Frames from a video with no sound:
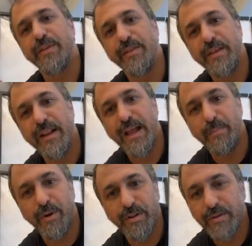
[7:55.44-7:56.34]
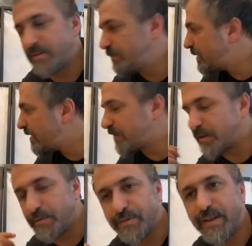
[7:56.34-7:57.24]
and then I bought a
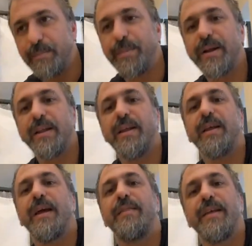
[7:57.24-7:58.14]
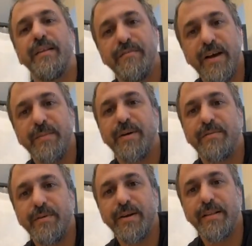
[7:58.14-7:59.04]
set of timpani and then a
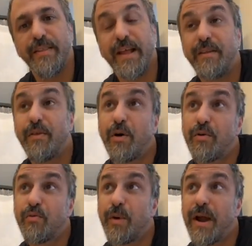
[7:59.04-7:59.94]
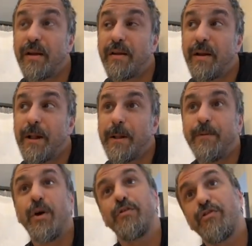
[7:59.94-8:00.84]
vibraphone, and then those were
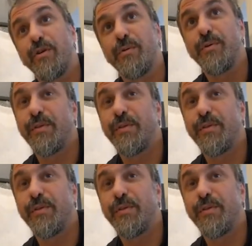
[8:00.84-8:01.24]
not so good.